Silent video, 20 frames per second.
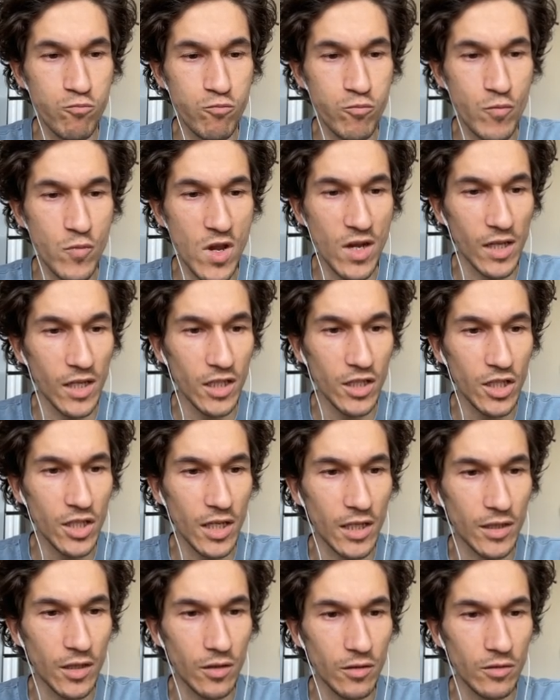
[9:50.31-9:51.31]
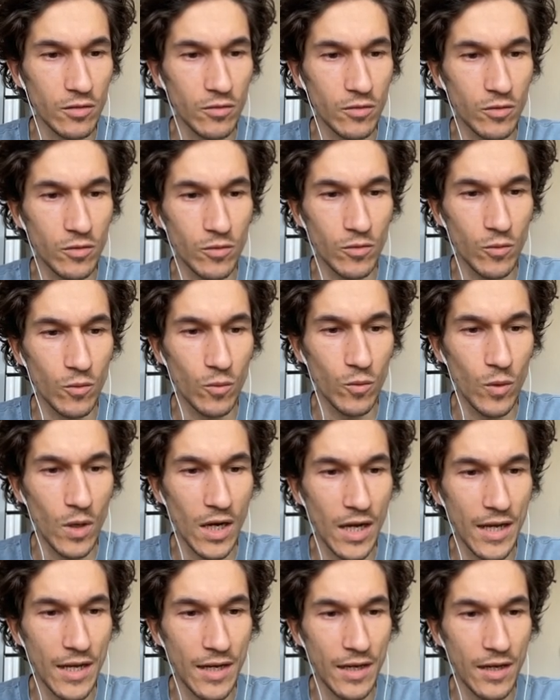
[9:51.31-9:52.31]
yeah, let's settle.
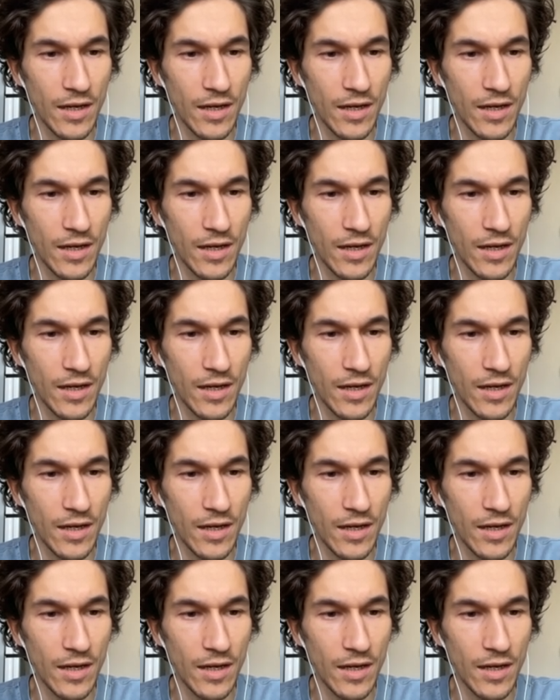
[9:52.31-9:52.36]
Why?